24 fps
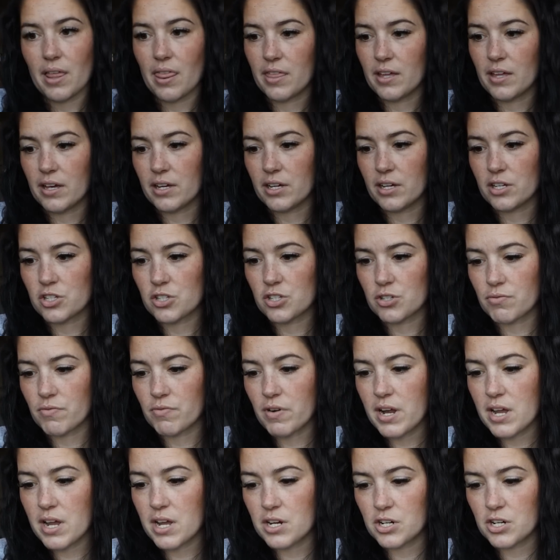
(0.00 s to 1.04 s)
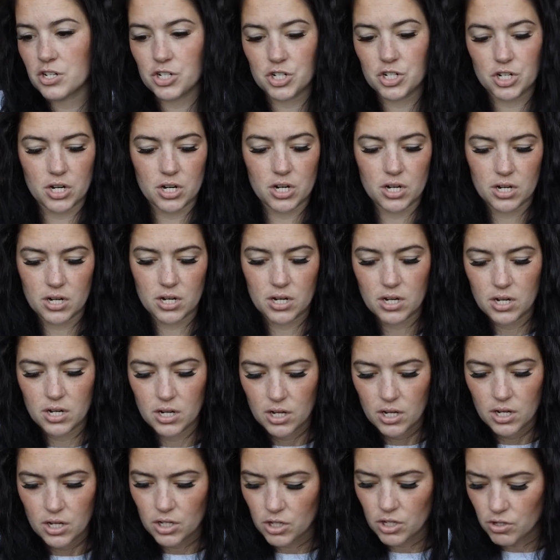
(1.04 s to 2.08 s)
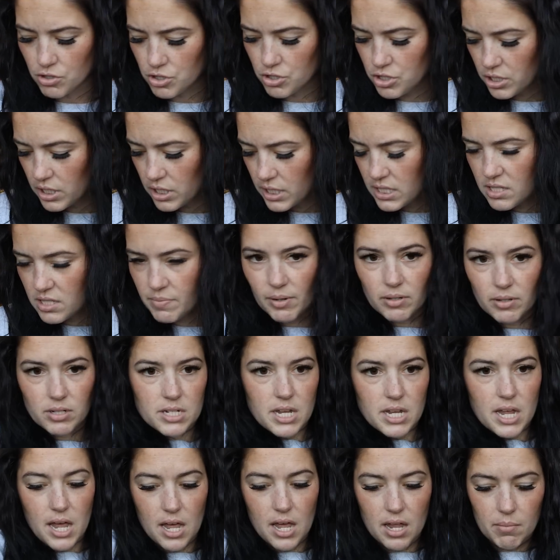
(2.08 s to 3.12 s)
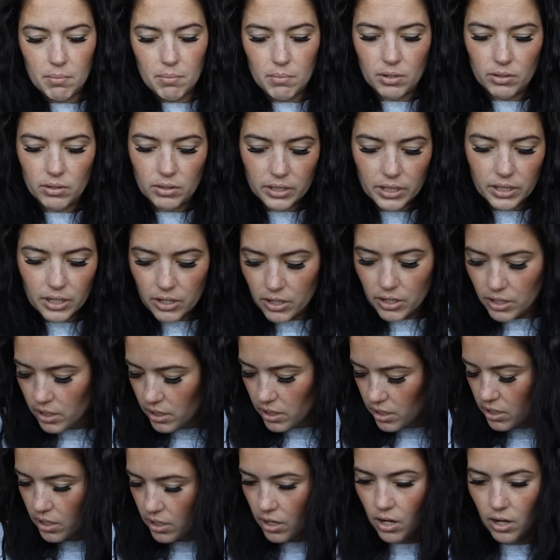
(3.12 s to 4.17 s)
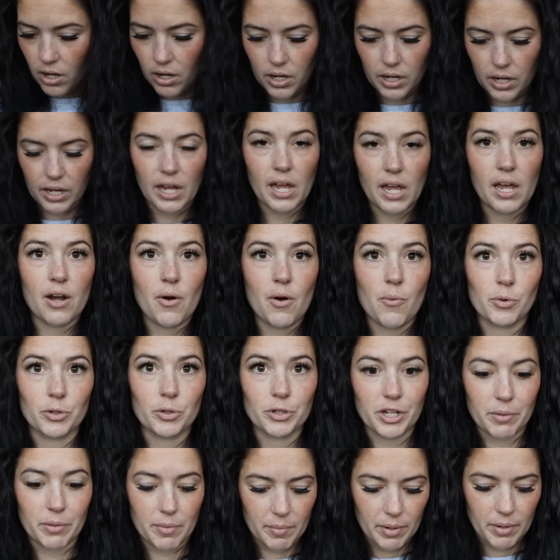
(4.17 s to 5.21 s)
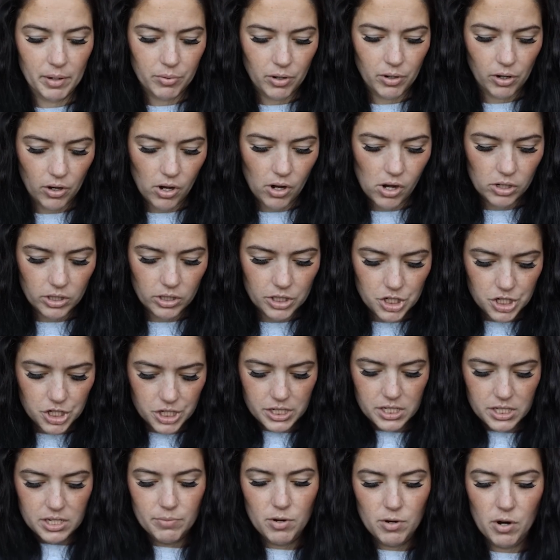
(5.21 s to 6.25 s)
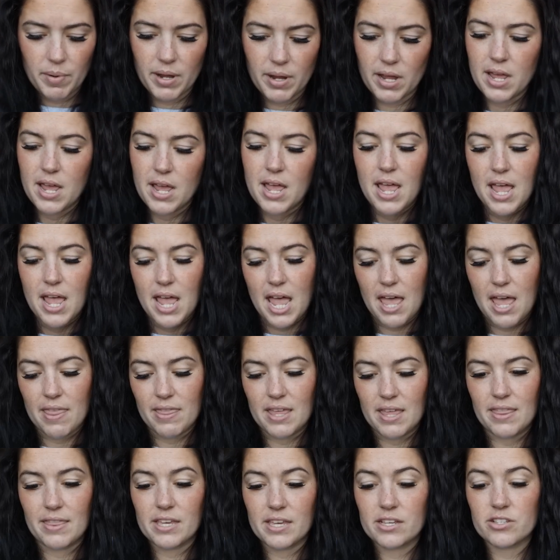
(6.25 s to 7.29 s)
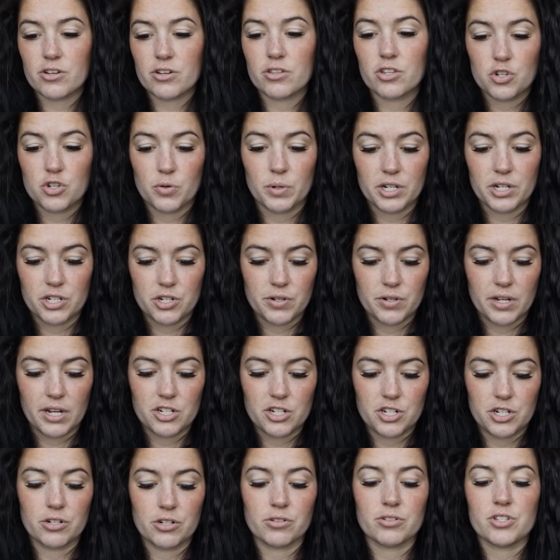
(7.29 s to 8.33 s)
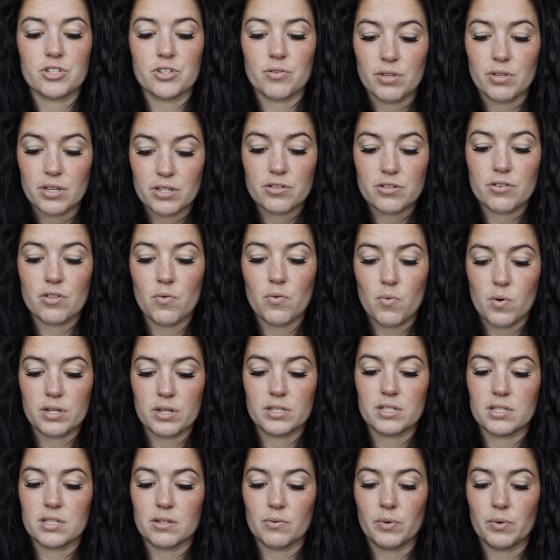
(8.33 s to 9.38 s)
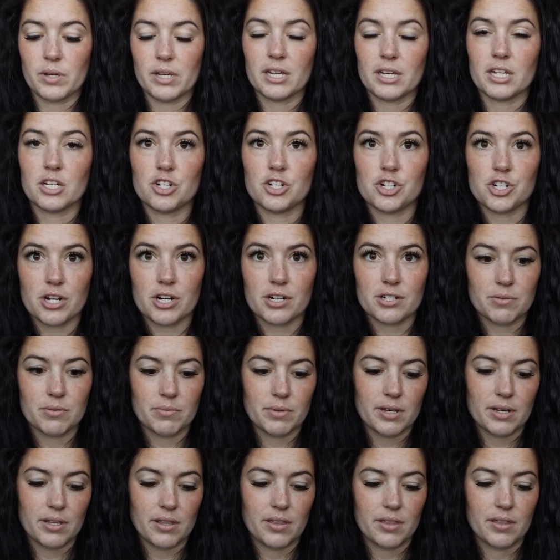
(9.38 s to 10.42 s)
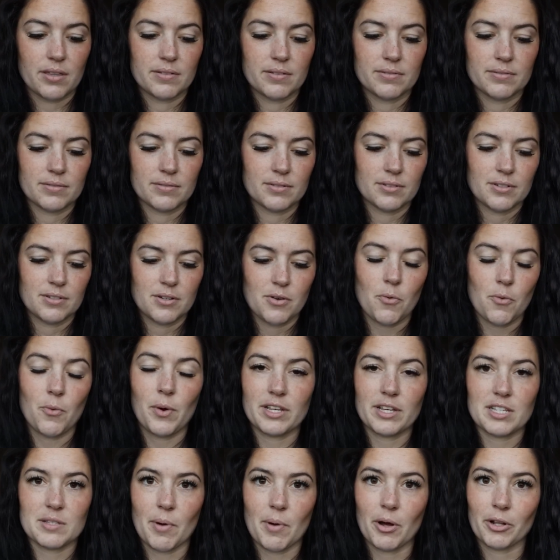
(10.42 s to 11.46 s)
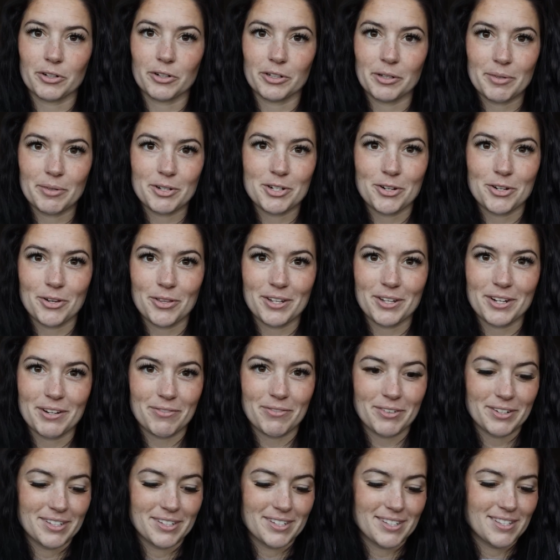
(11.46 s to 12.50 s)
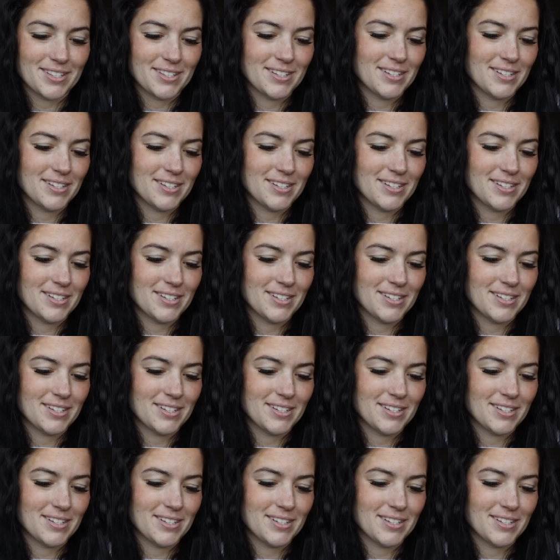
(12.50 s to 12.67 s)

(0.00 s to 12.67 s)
the syringe. Usually it's about 10 milliliter. Again, we'll look at my med protocol in just a moment. And then these are the 22 gauge needles, so these are the ones that we inject with. Way smaller, let me show you the difference.